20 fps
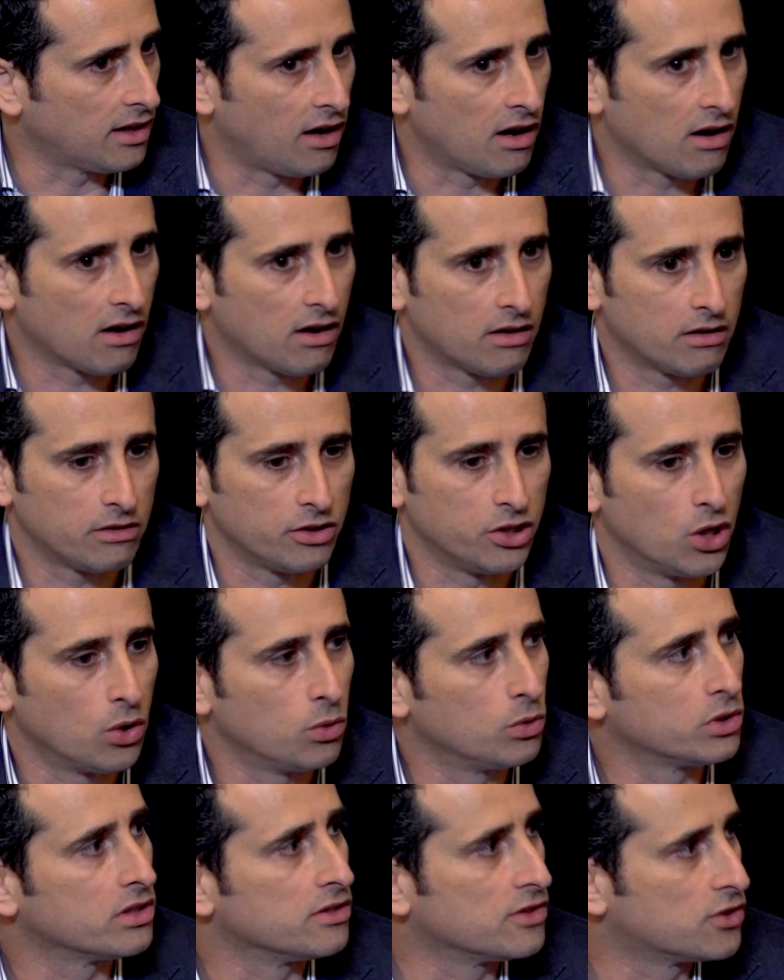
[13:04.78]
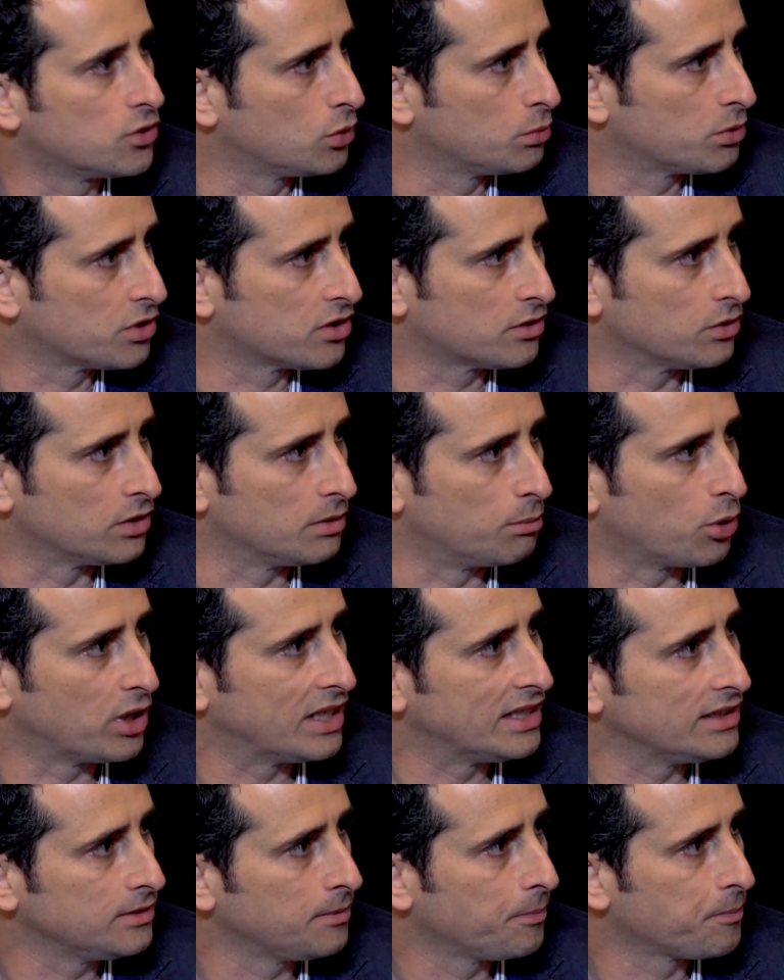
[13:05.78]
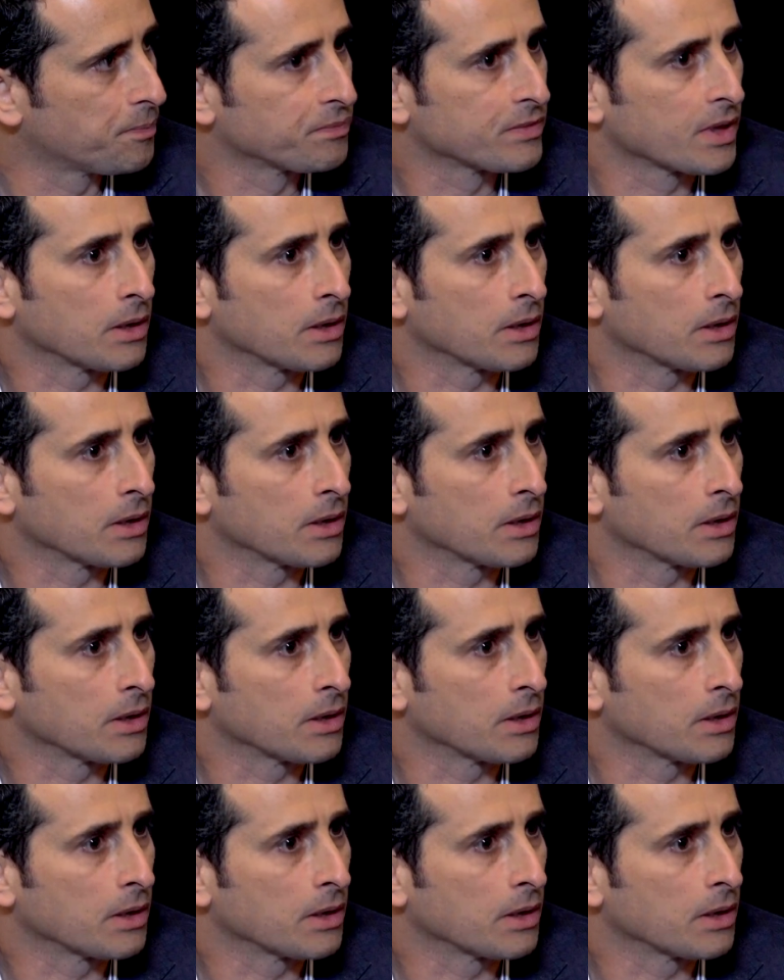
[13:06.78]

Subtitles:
are known consumers to the brand.